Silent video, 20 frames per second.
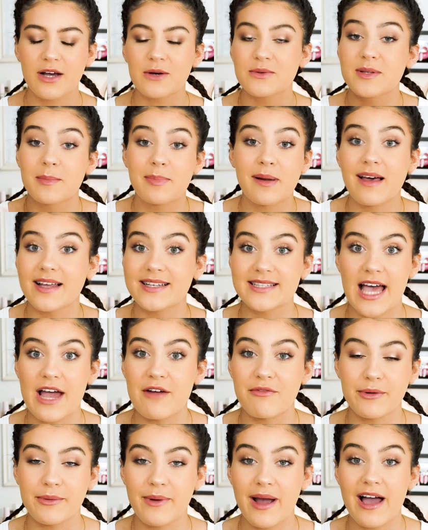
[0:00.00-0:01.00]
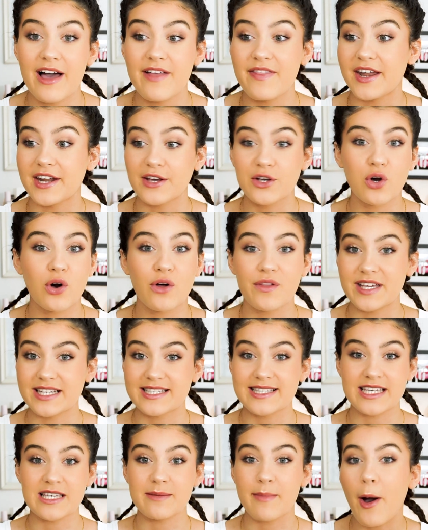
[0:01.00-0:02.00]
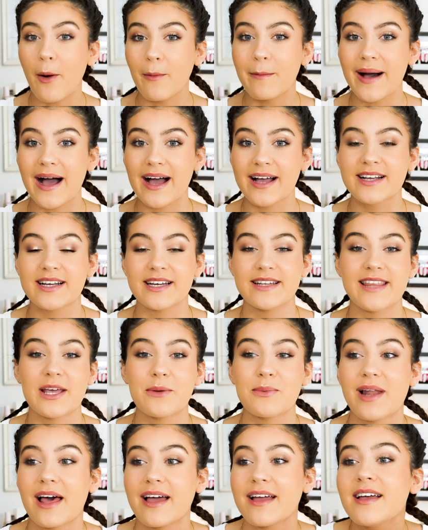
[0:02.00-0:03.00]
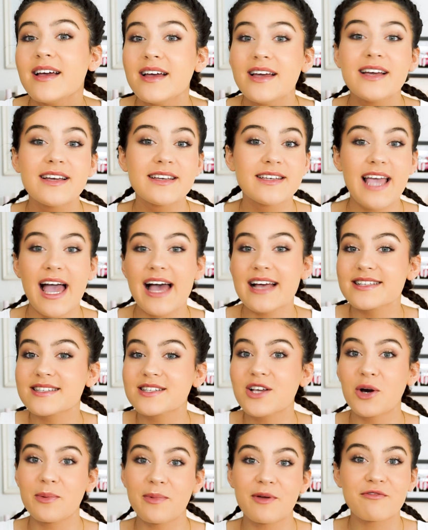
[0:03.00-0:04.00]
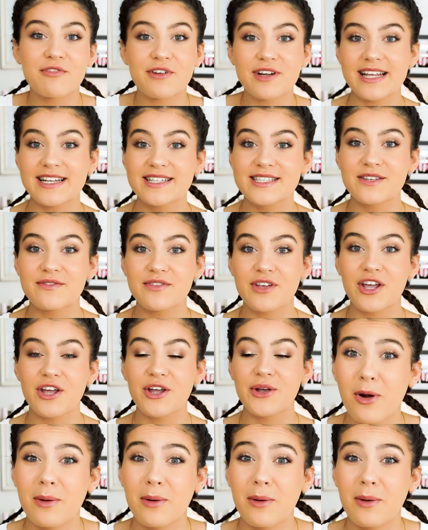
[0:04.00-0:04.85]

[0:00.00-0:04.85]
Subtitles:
I was applying to everywhere and then I got this email back and they were like, yes, come in for an interview.